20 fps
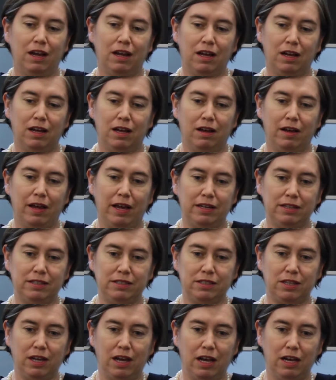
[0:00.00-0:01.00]
uh, and
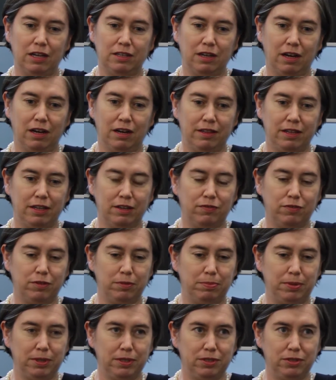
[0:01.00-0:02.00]
it's hard, I think, for
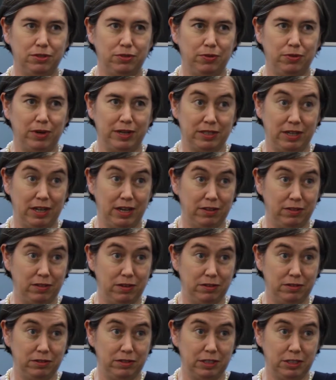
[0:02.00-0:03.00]
a person who hasn't had
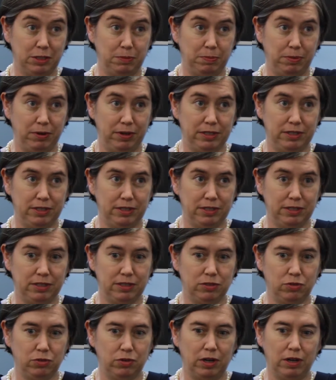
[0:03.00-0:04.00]
those
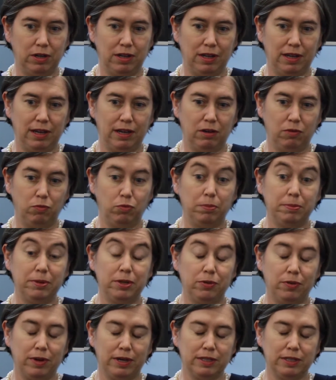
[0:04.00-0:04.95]
experiences or a, a woman who